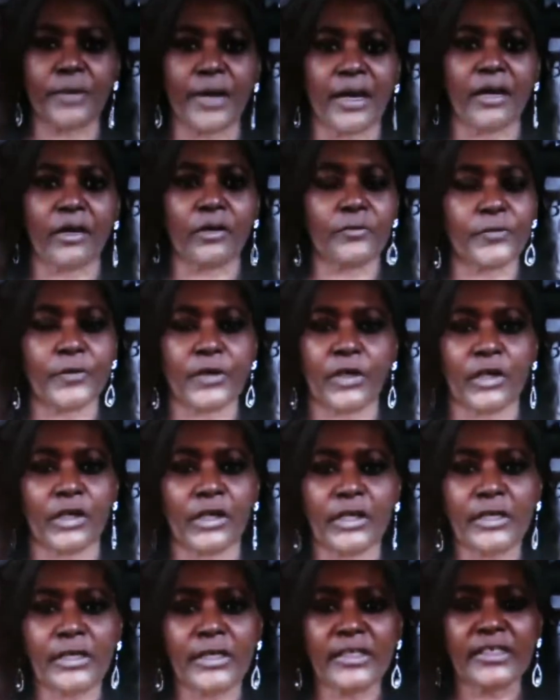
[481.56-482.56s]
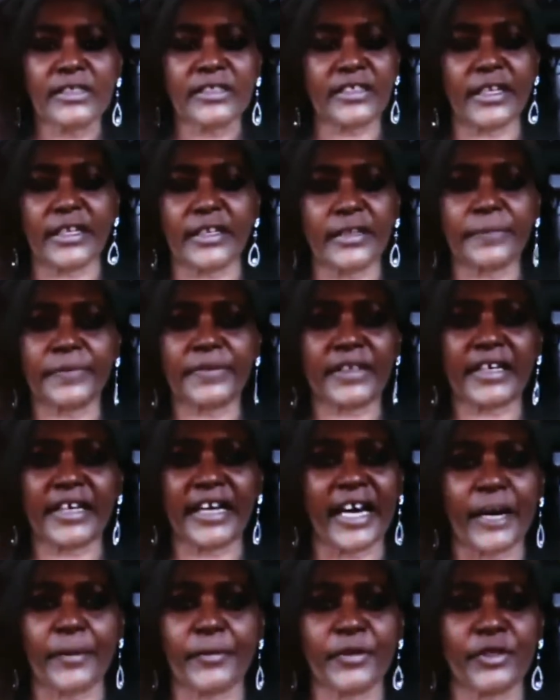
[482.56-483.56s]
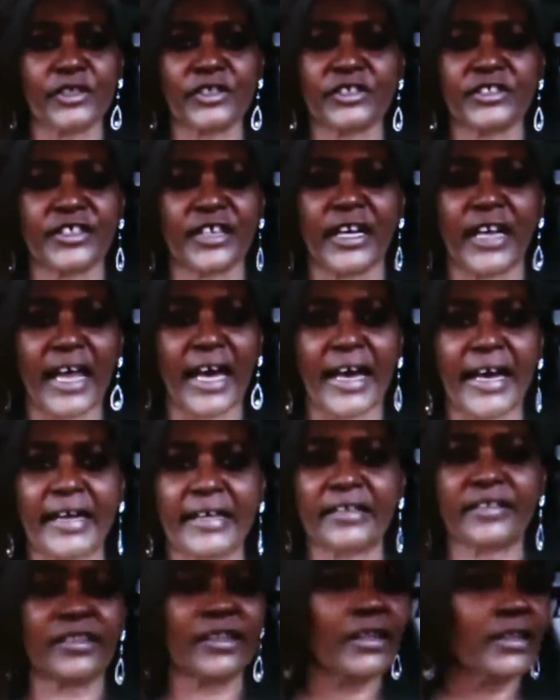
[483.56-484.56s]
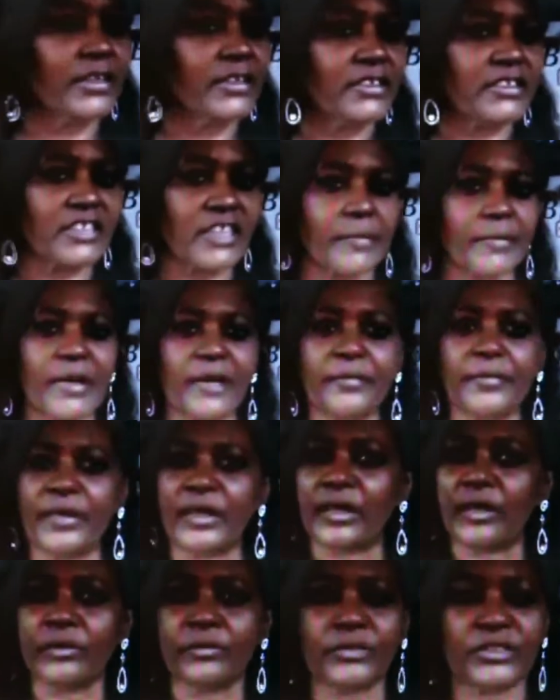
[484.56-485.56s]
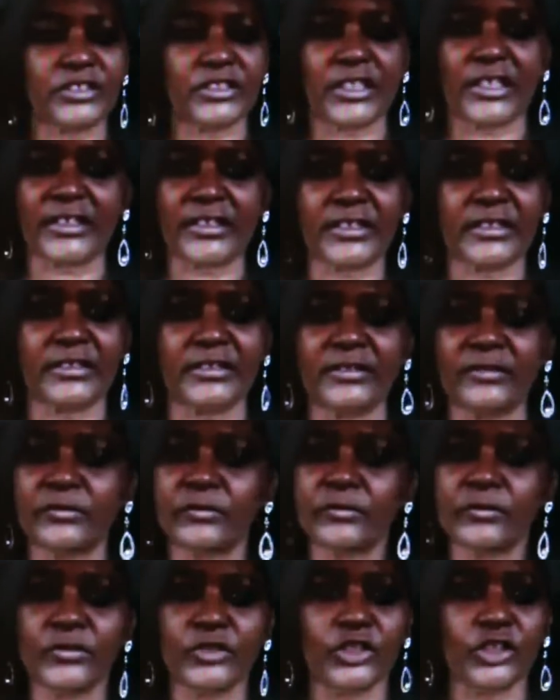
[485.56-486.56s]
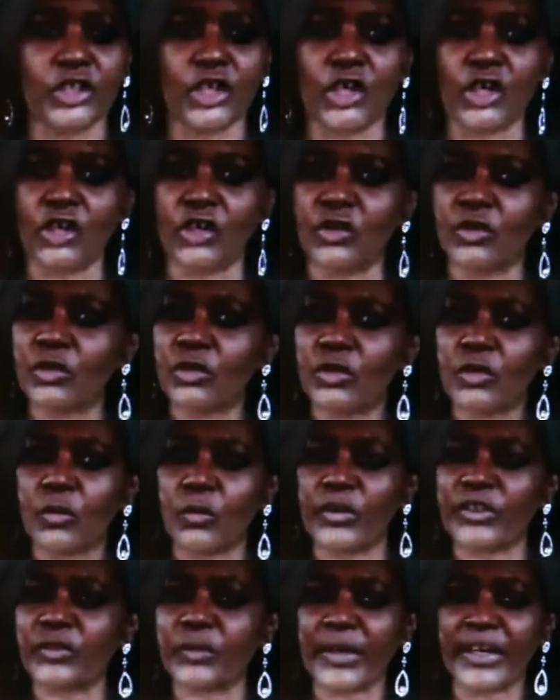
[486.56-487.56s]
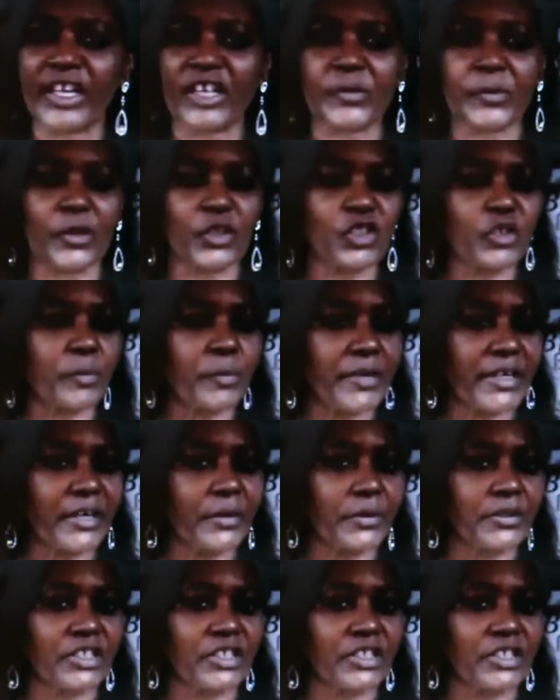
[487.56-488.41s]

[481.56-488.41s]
simple. around for well, the cameras, the lights. There was one guy who told you know, me I was watching.